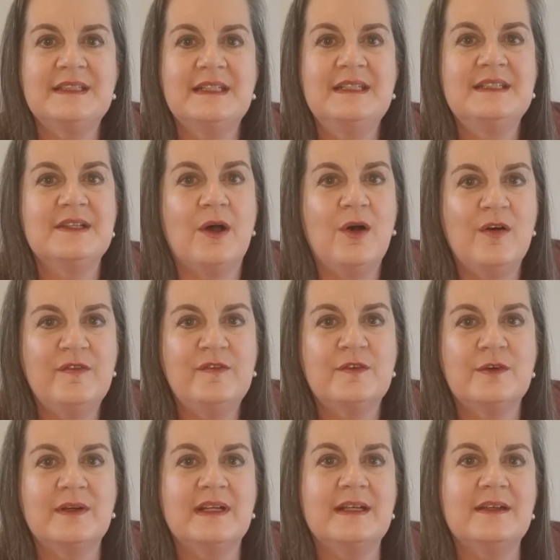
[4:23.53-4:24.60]
is
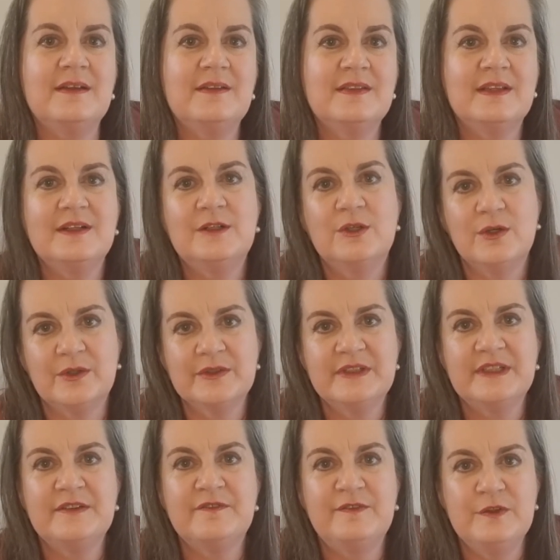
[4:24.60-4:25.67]
offering the
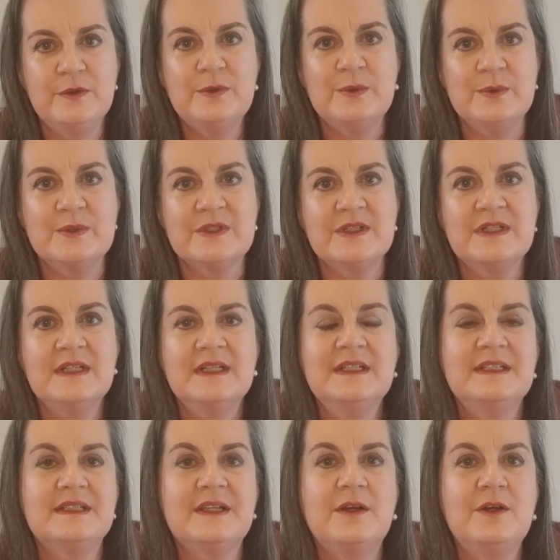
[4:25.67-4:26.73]
gods food.
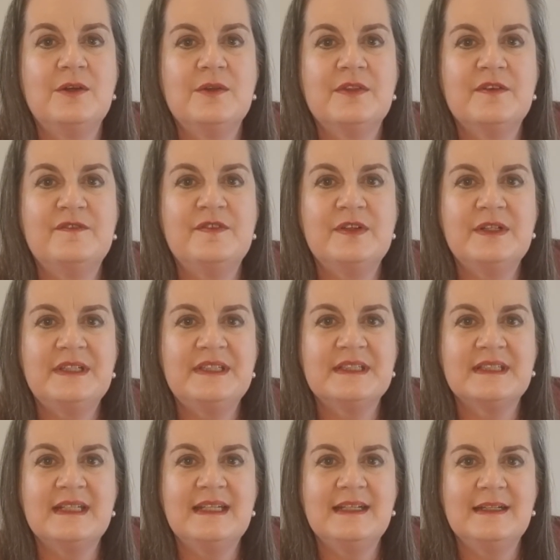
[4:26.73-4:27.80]
So the
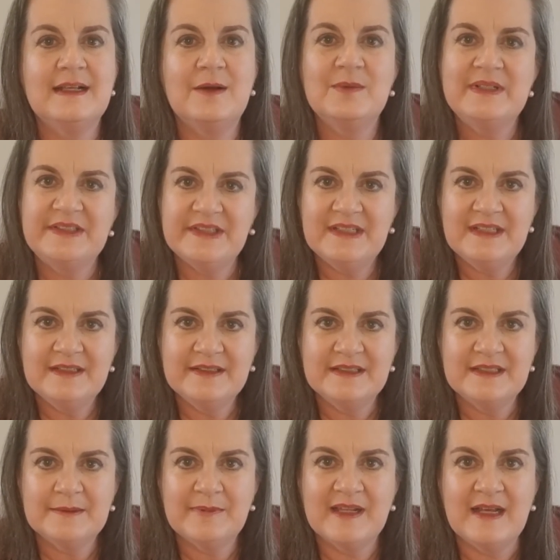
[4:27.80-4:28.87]
first thing that we see in
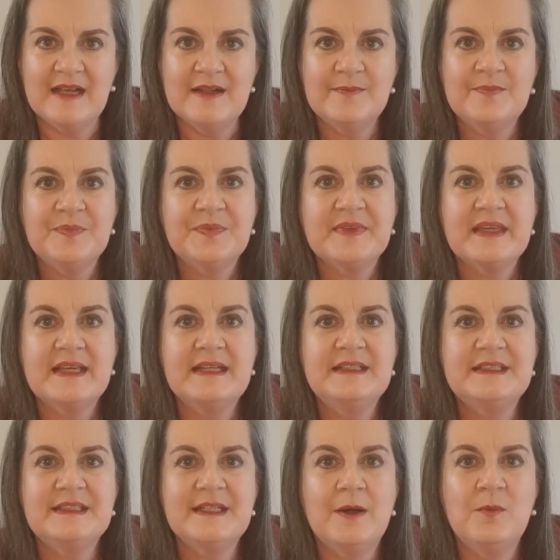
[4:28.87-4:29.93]
this play is
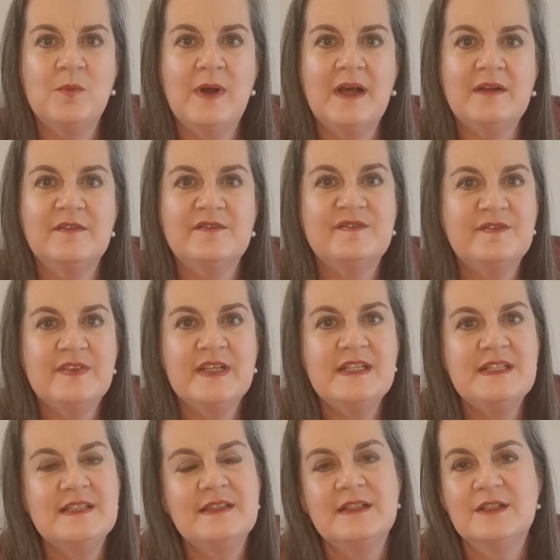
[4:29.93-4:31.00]
someone
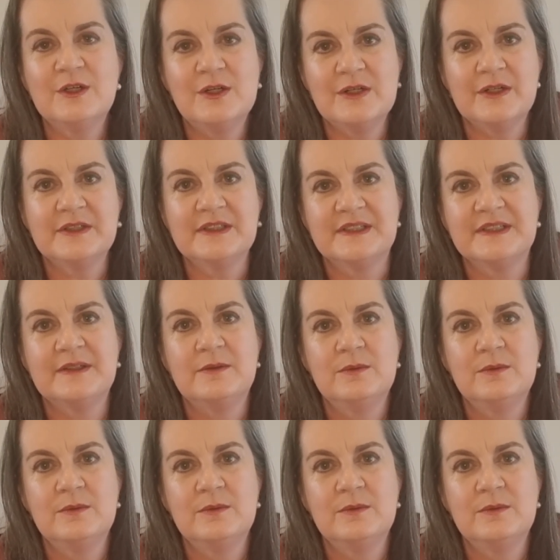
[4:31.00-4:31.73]
feeding the gods